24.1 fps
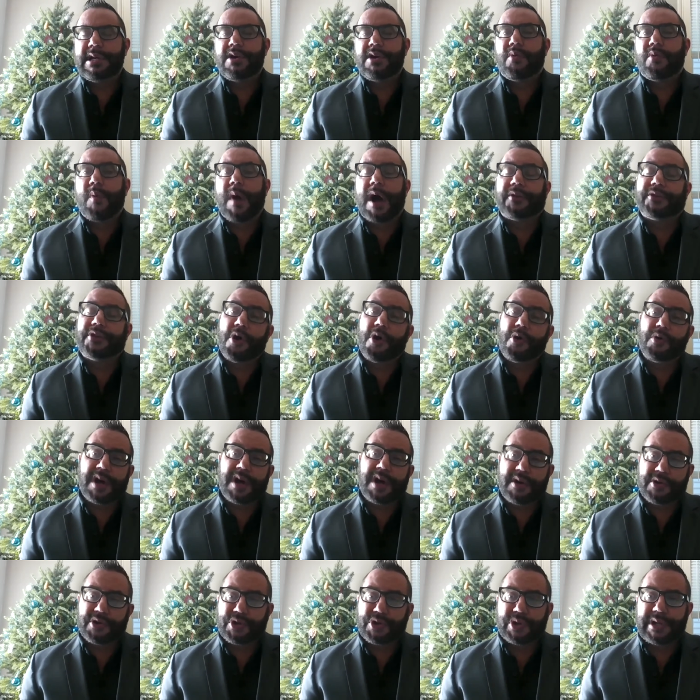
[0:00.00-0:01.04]
While no
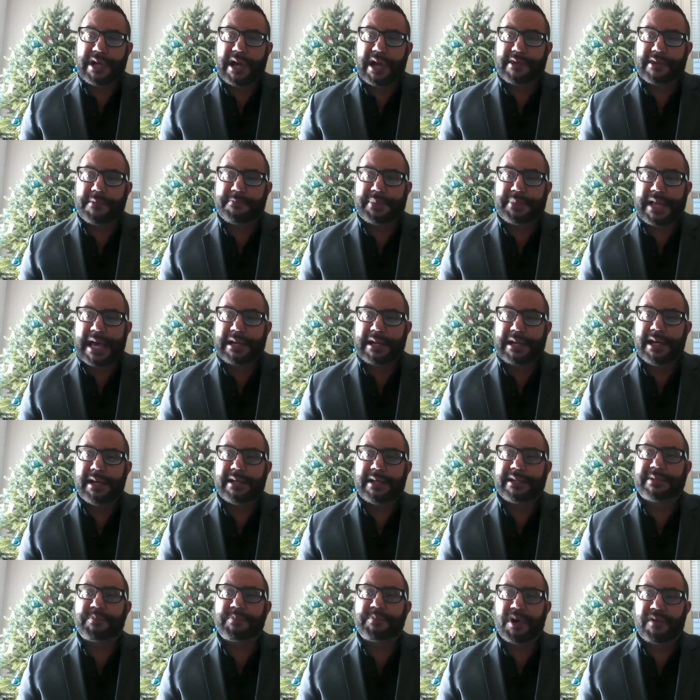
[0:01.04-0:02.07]
country on the planet
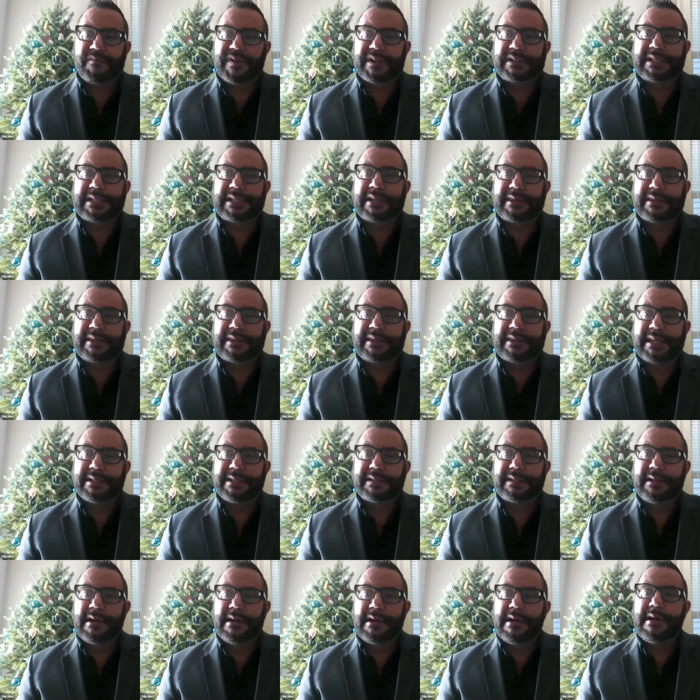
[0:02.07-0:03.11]
is perfect at
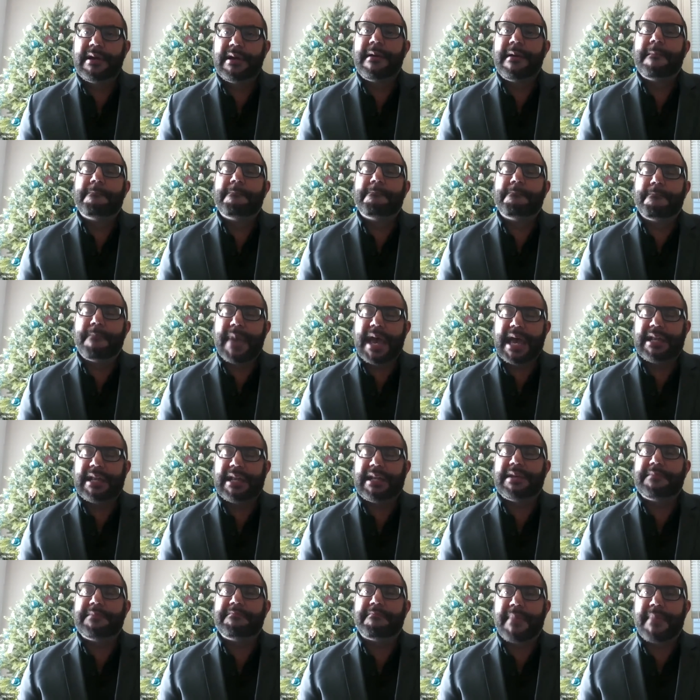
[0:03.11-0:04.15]
this,
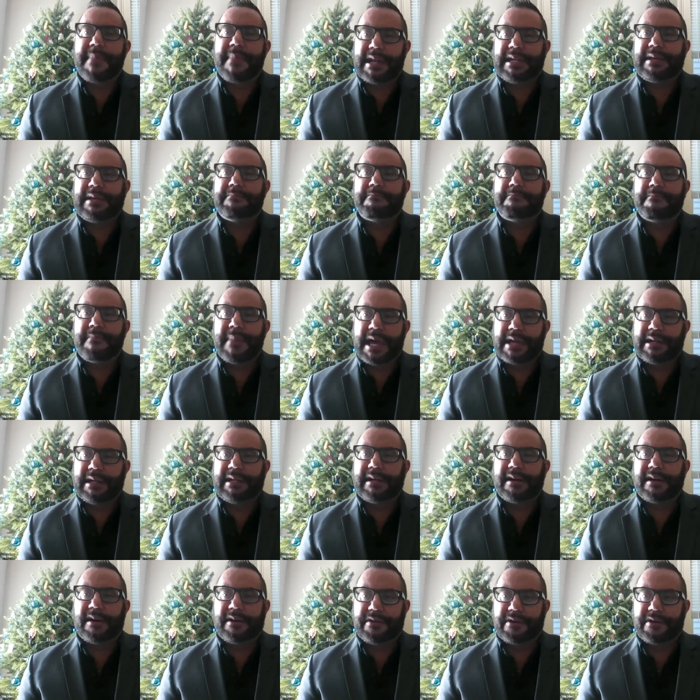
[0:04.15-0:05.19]
many, many, many
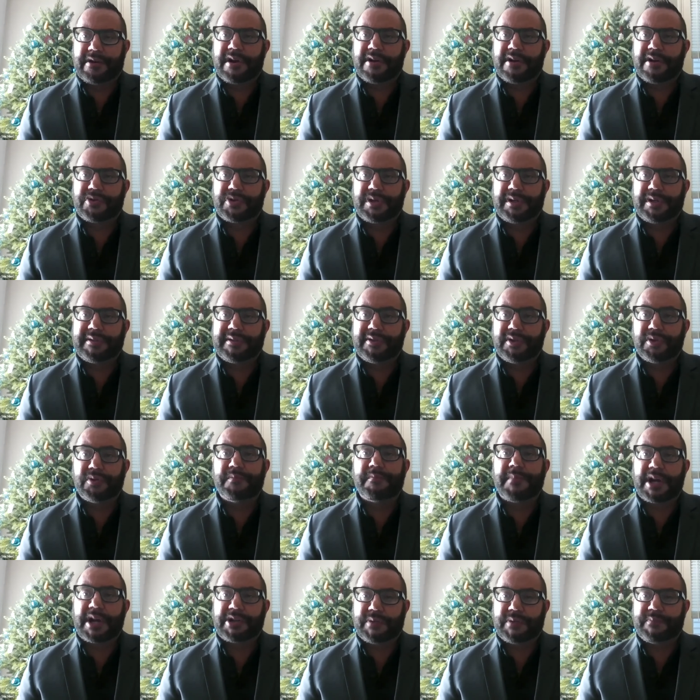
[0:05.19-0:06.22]
other countries do
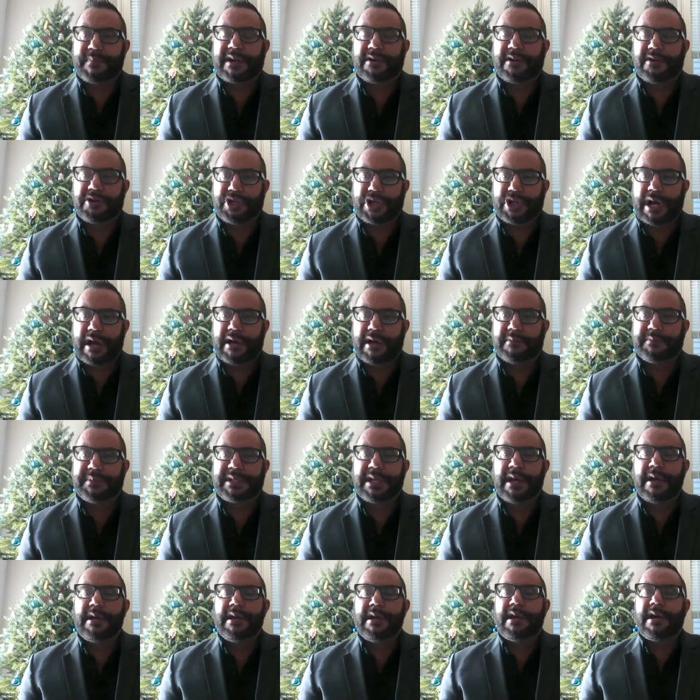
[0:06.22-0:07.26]
much better jobs
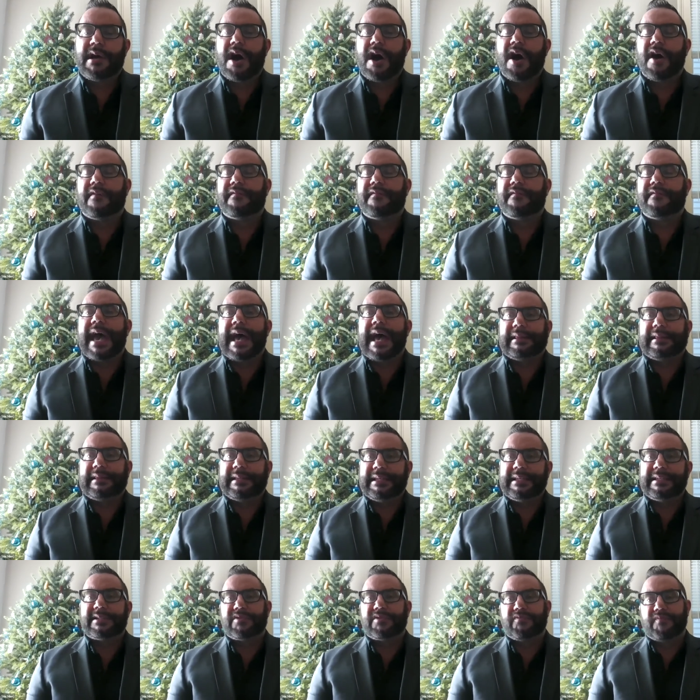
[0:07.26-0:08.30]
of at
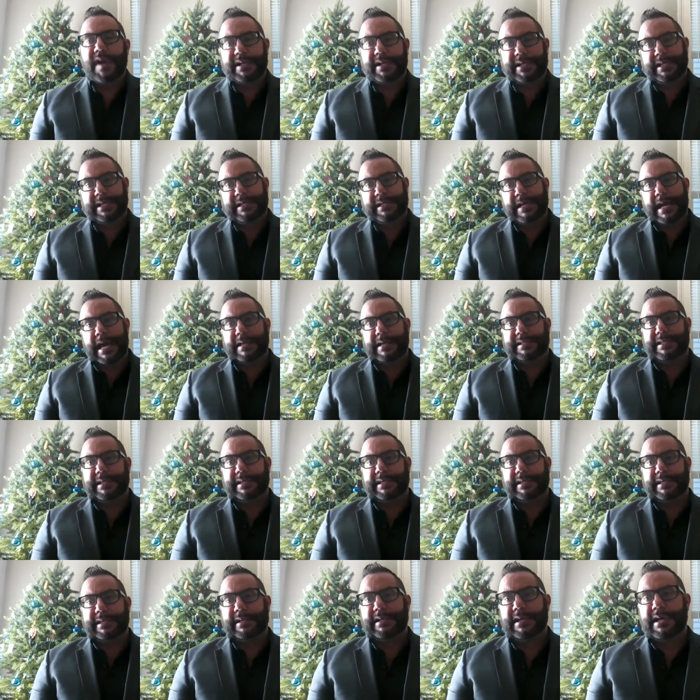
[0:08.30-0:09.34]
least
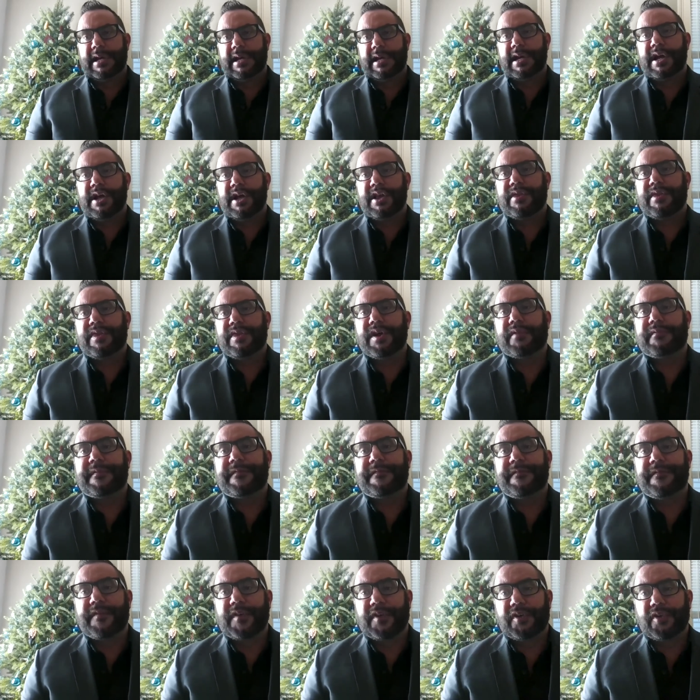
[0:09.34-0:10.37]
recognizing the
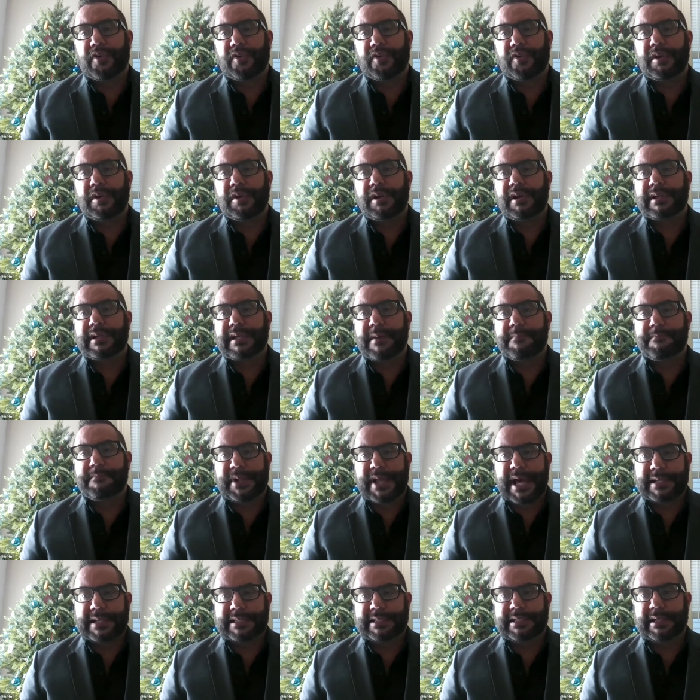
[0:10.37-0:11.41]
full
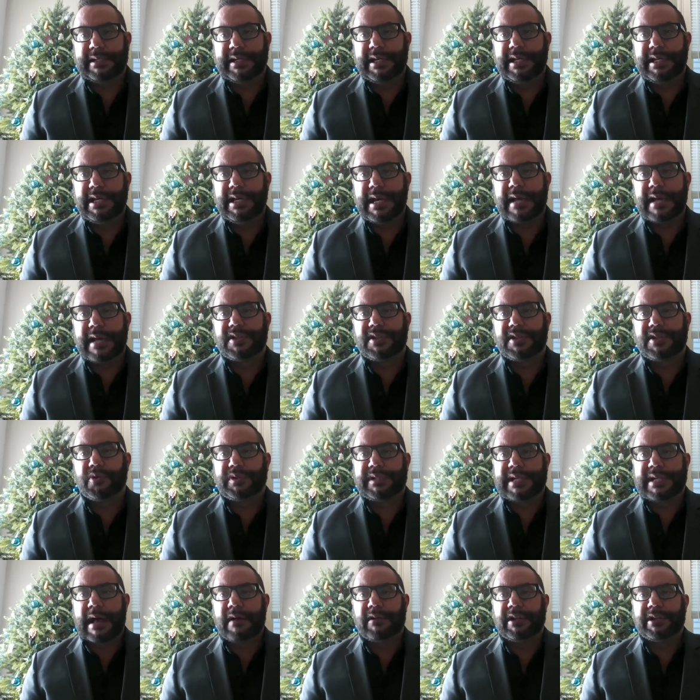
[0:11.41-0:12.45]
complexity and
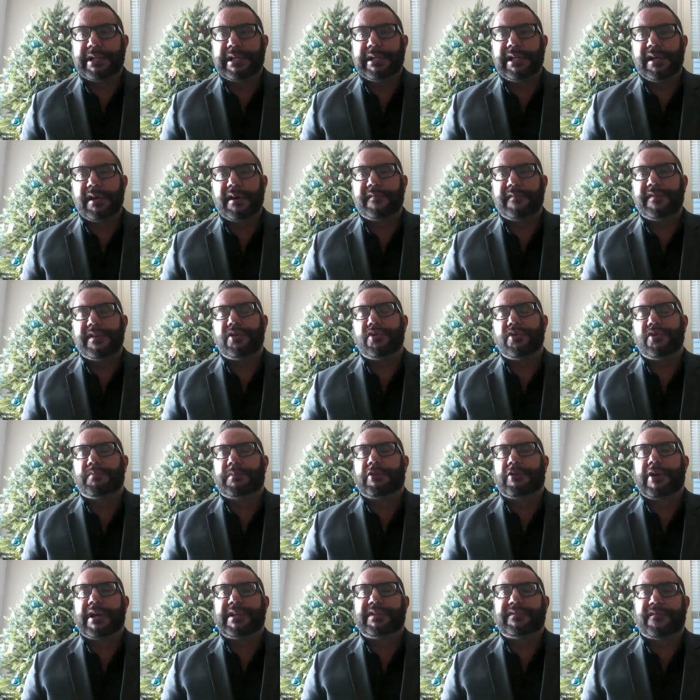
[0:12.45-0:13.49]
totality of the human
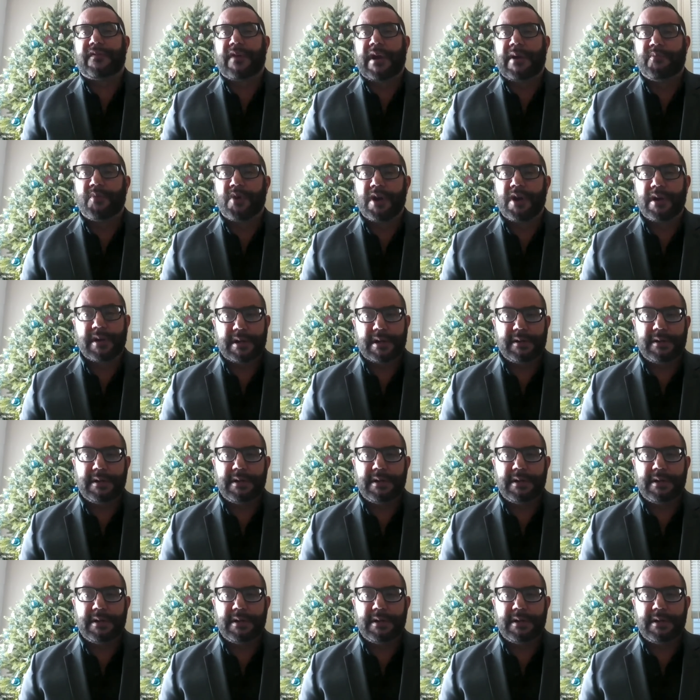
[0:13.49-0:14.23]
rights framework.